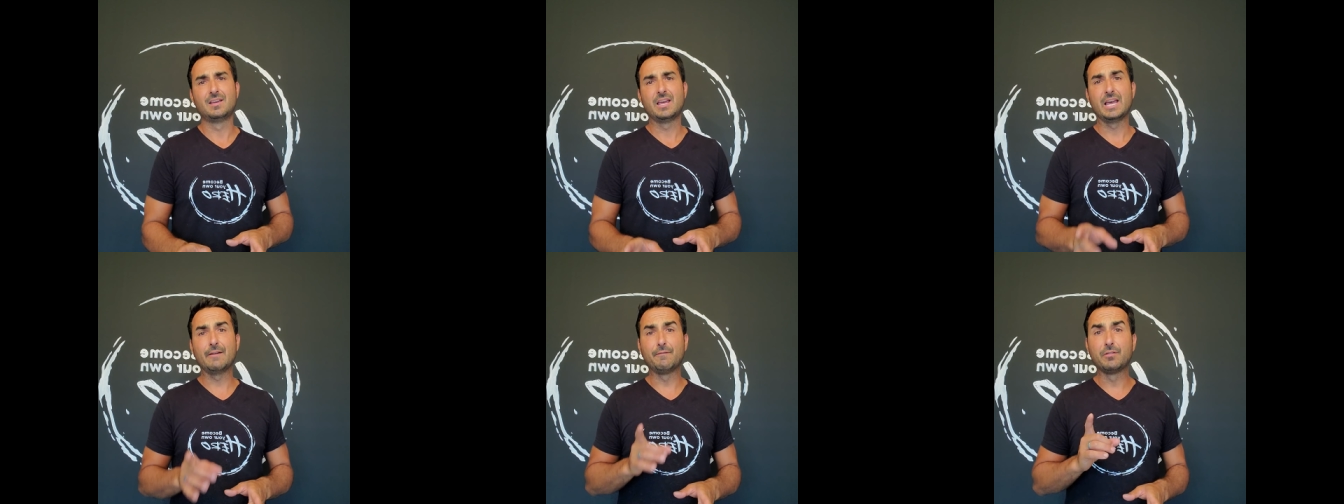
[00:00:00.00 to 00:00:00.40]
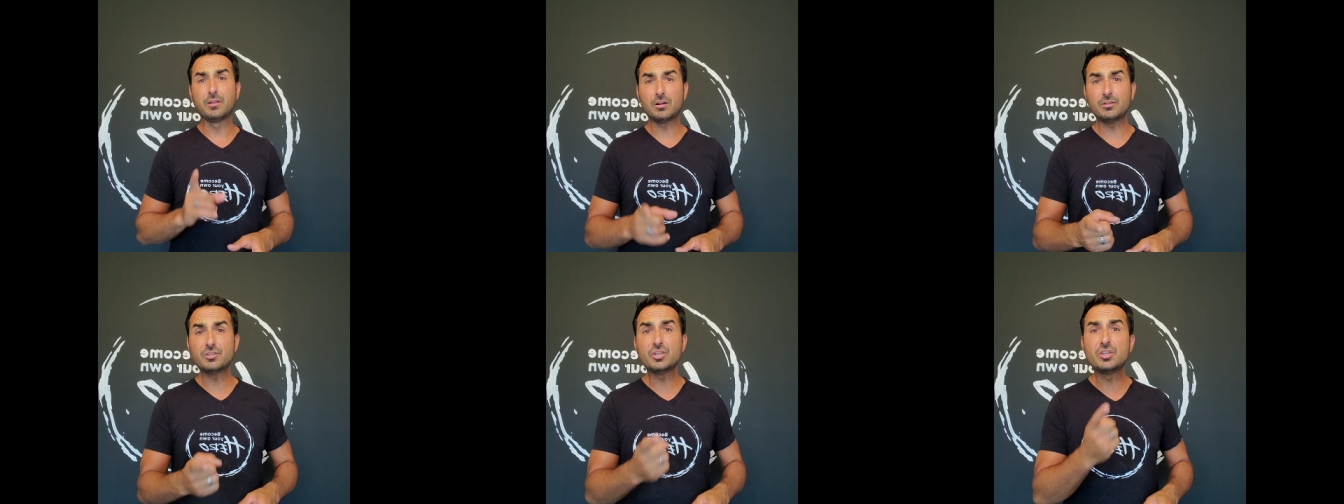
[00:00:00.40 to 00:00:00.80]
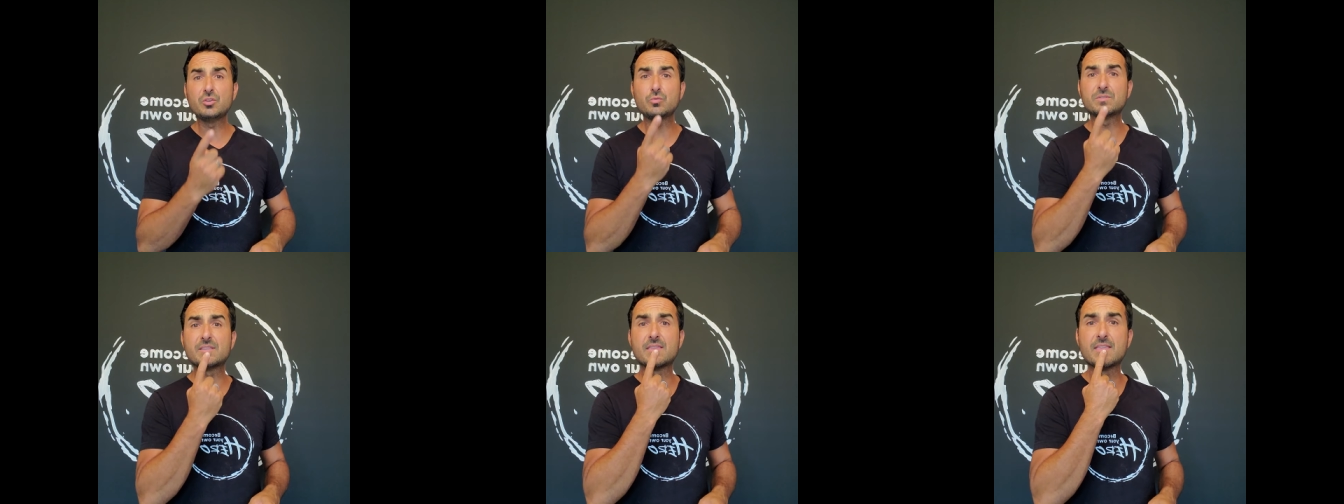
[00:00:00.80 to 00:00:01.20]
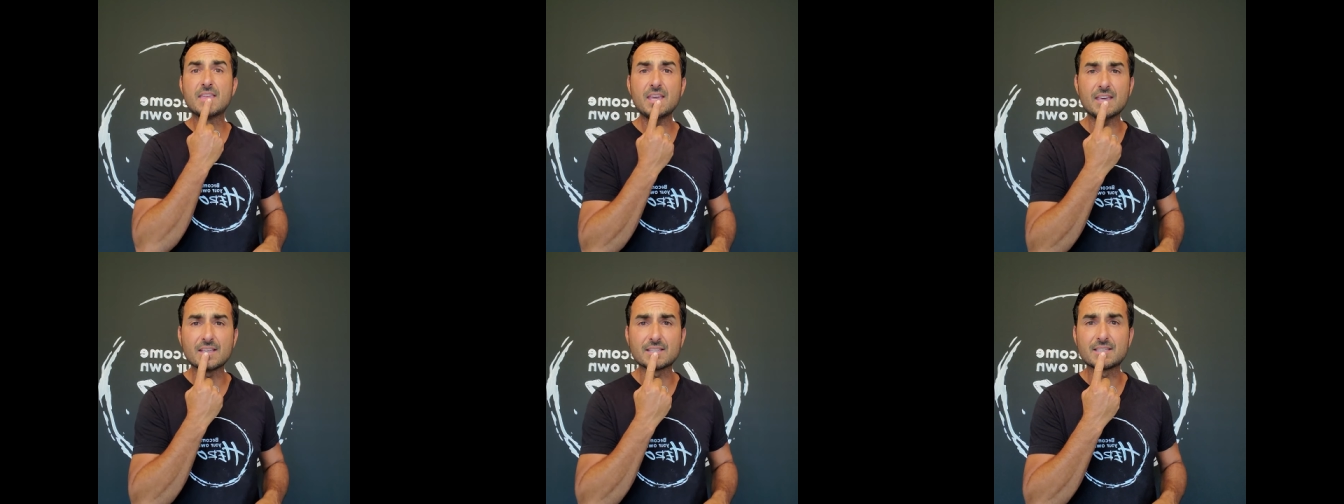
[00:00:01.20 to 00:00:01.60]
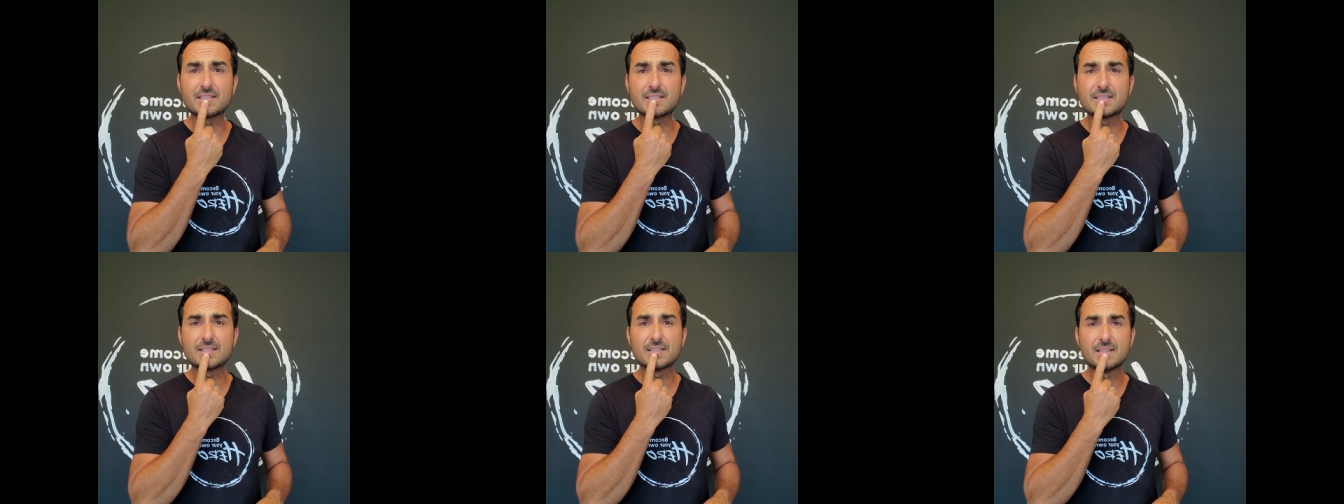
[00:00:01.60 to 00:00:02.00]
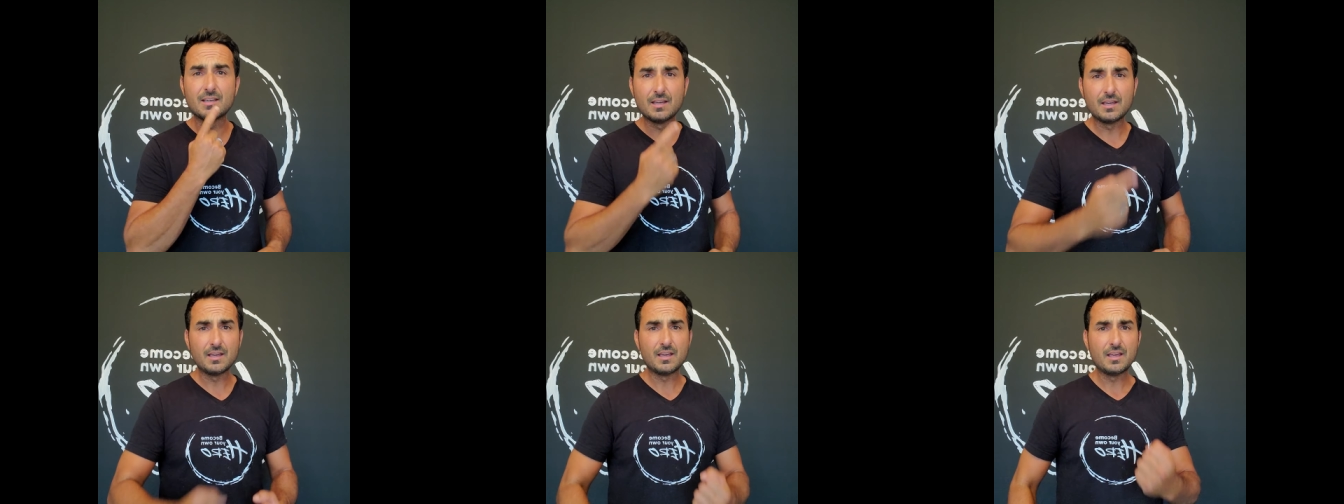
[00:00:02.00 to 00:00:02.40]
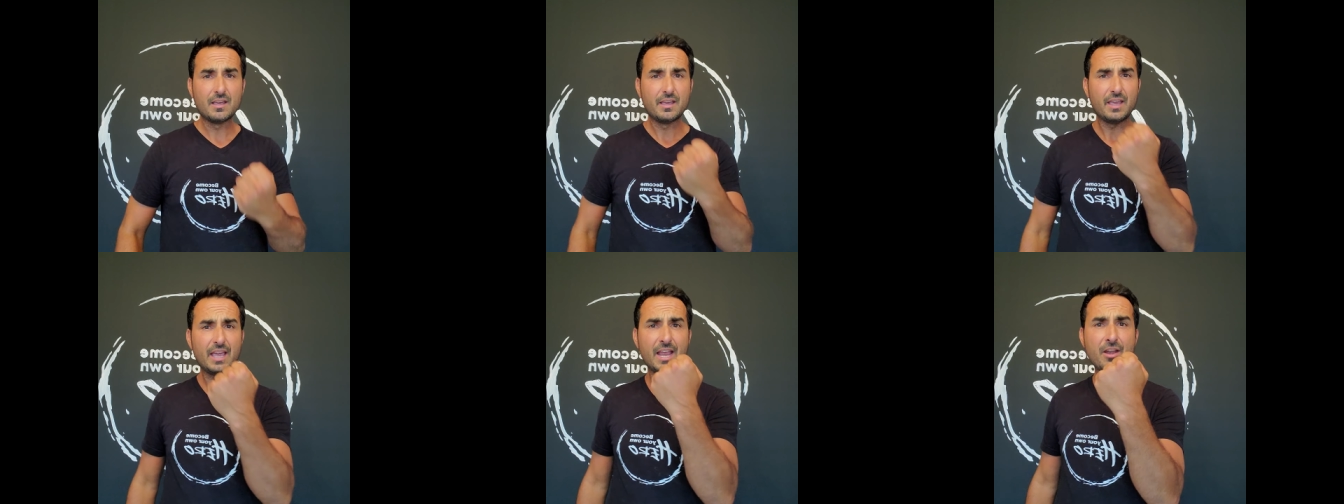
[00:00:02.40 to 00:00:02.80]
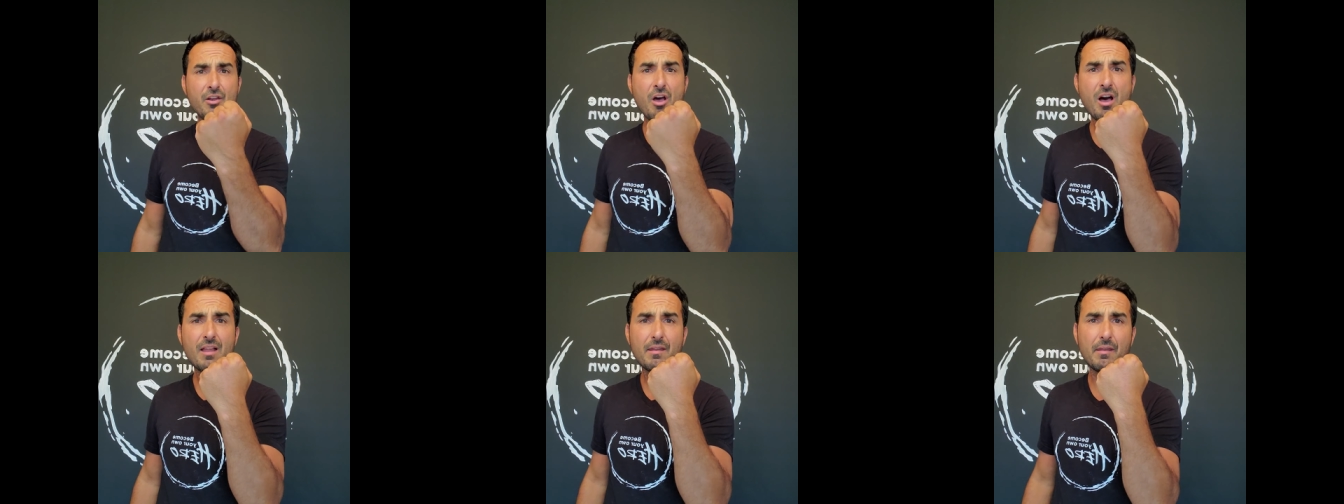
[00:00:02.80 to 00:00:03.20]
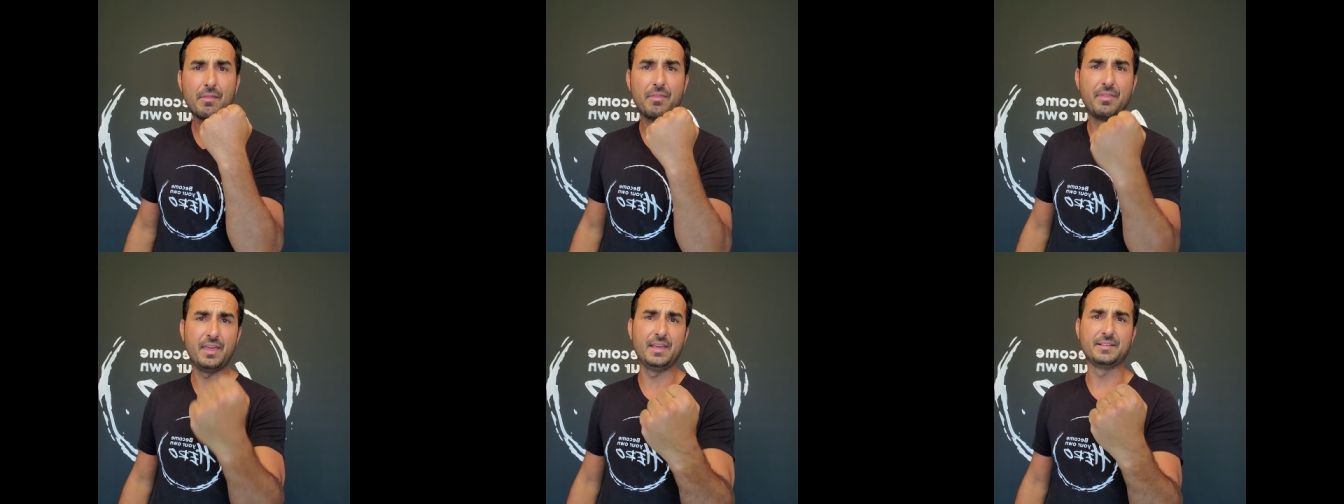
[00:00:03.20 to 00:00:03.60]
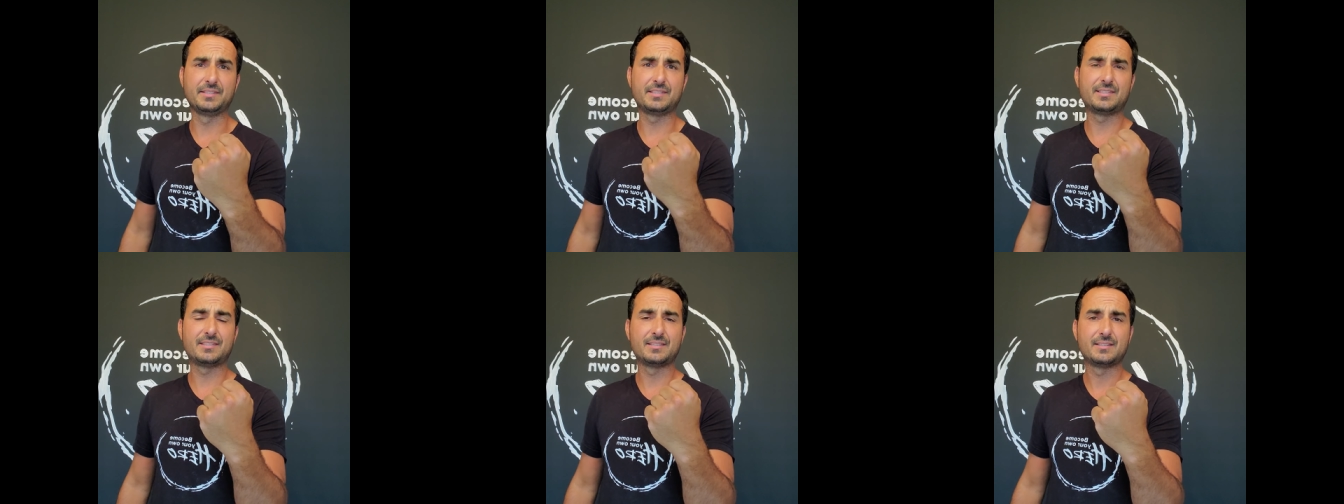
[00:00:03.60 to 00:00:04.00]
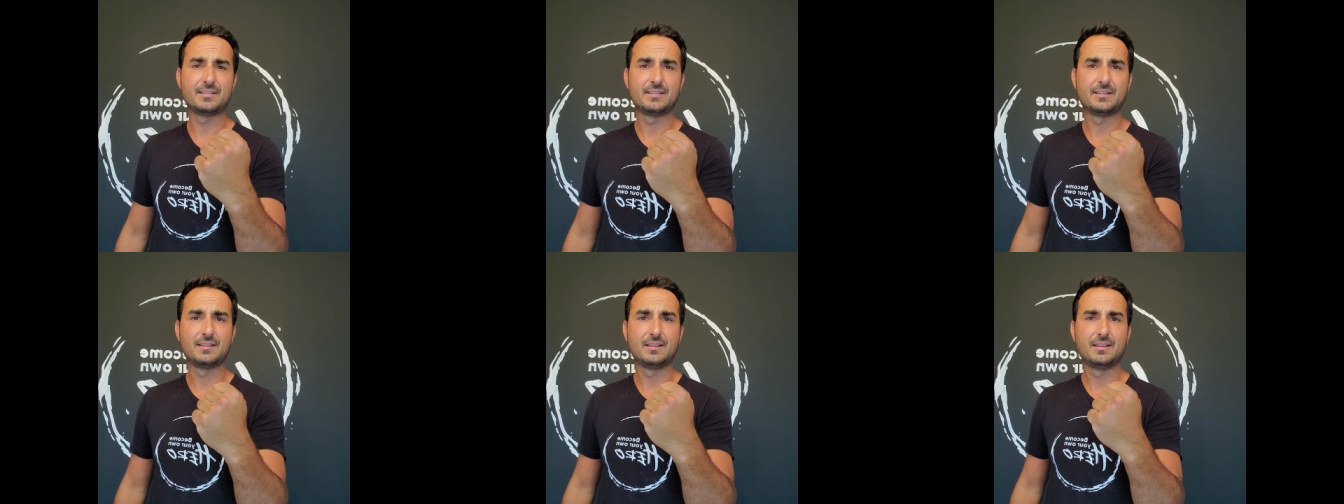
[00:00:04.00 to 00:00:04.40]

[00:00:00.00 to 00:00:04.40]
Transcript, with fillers: have learned to use this and not this.